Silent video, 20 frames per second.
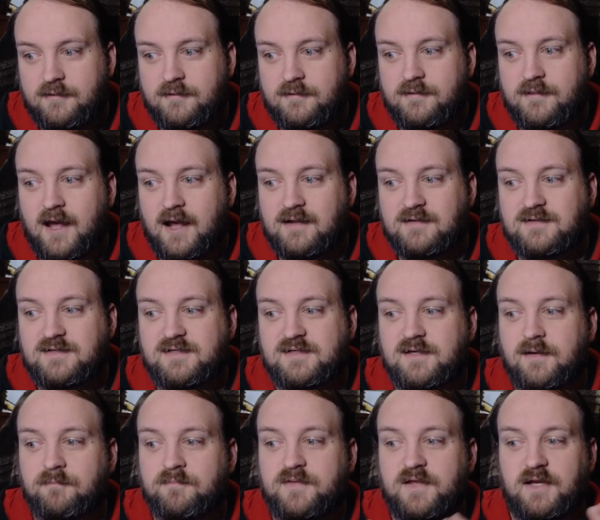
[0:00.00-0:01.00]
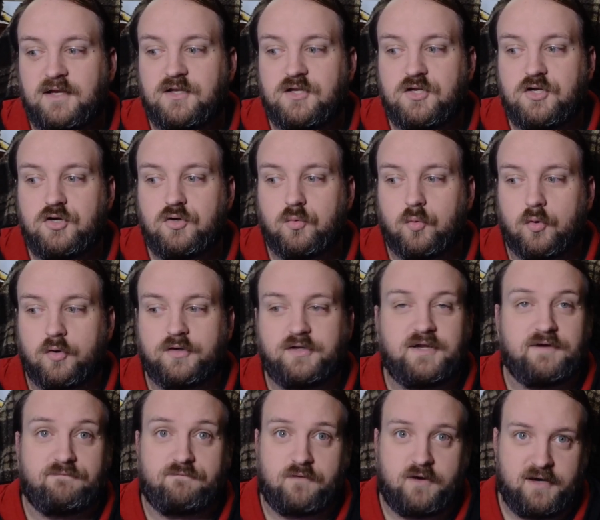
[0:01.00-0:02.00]
that something new or
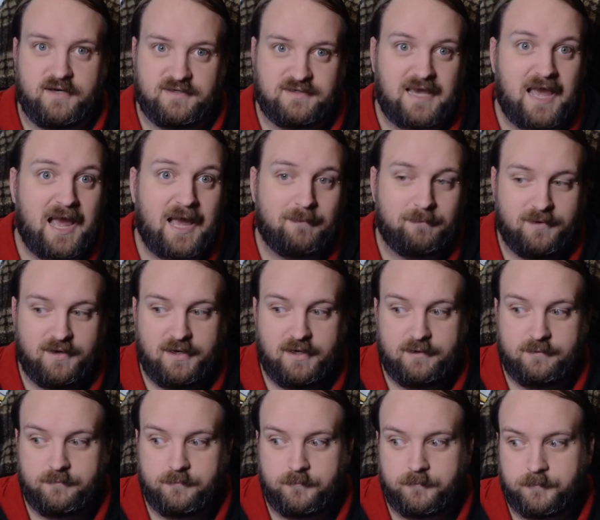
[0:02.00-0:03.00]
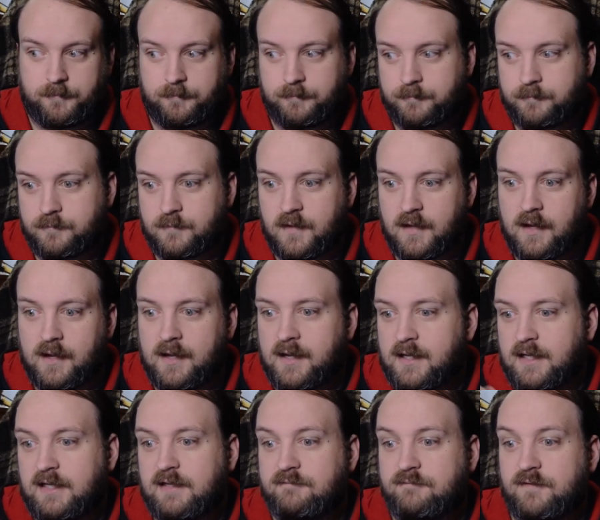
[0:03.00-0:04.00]
different is happening,
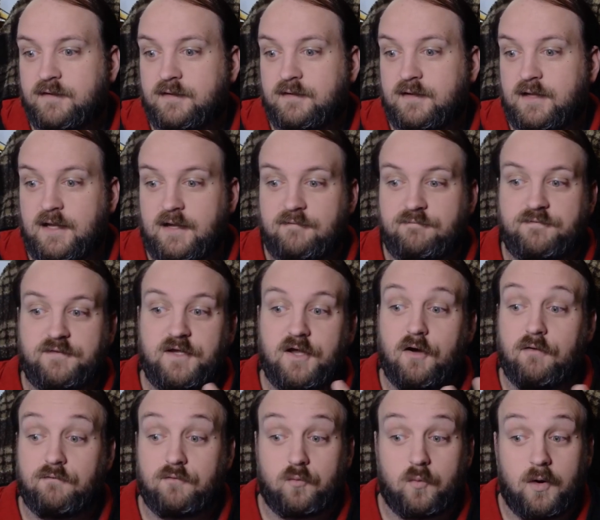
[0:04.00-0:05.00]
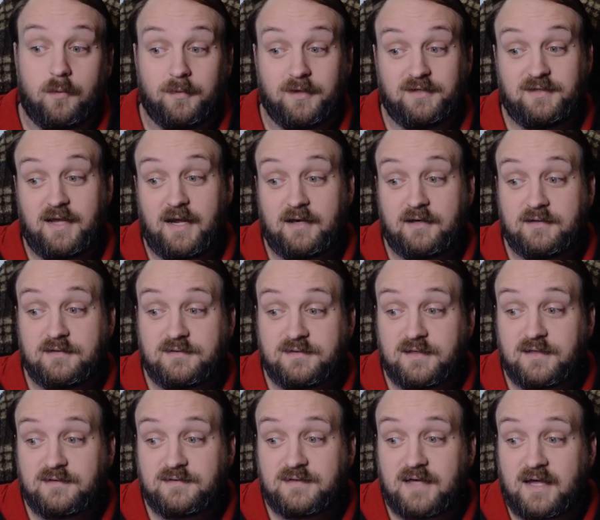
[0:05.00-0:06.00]
even if the overwhelming data
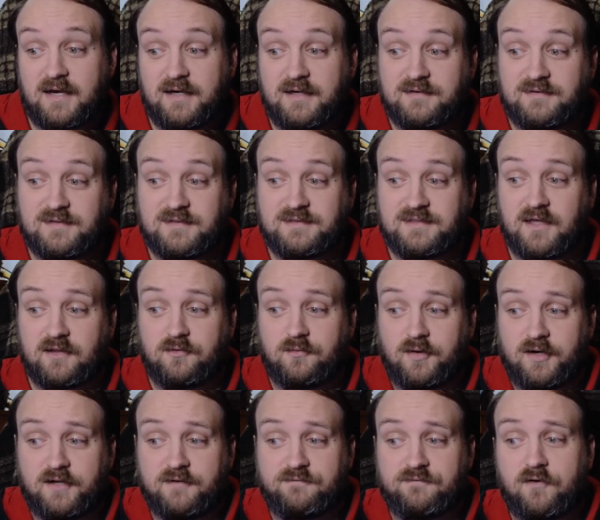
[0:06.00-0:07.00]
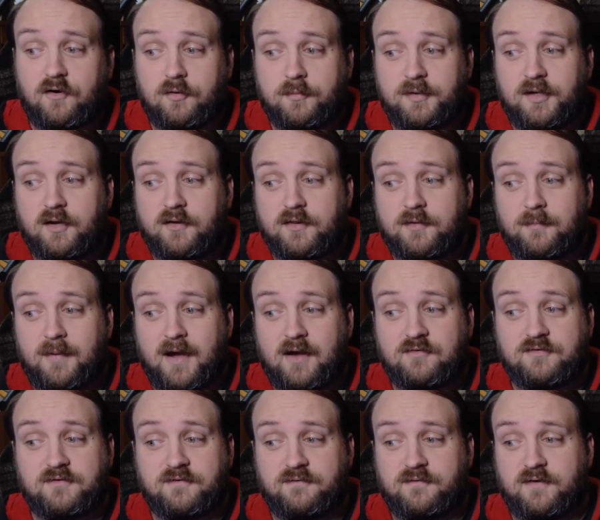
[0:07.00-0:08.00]
says that it's accelerated far beyond the
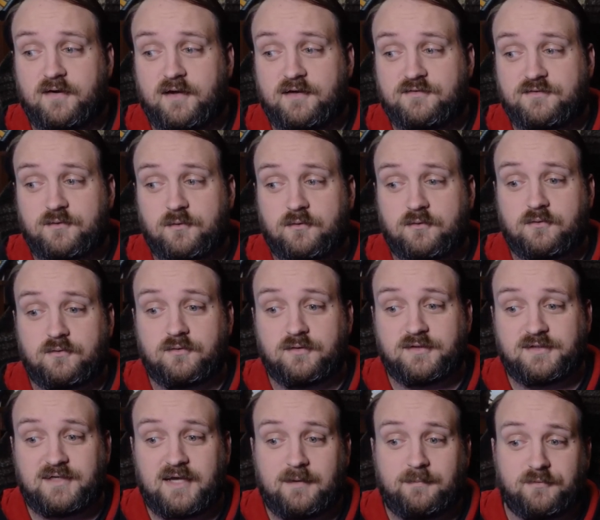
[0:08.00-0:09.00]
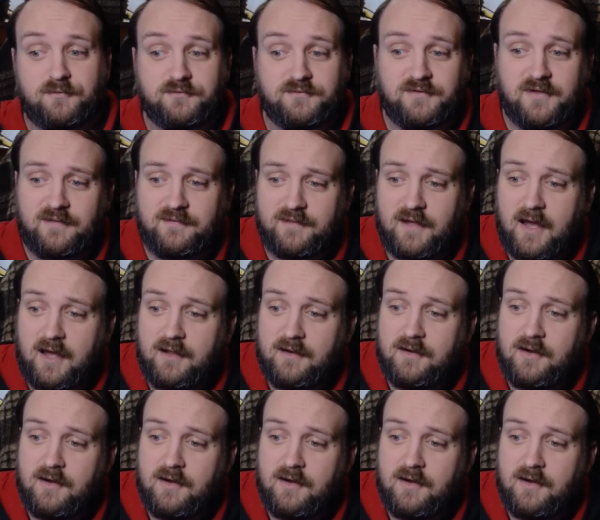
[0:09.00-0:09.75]
bounds of historical examples and that